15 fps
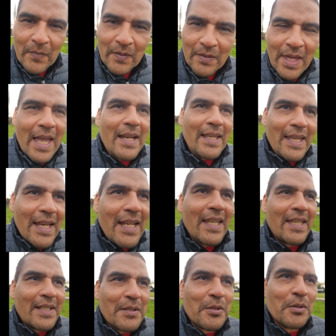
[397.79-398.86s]
that
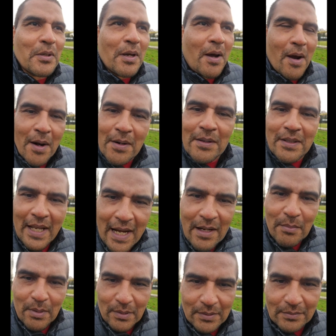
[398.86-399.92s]
idiots aren't
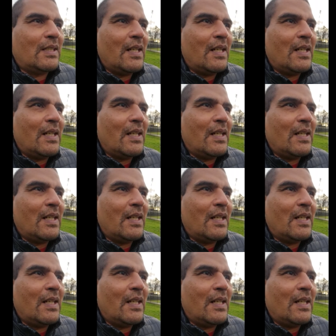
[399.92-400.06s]
dateable?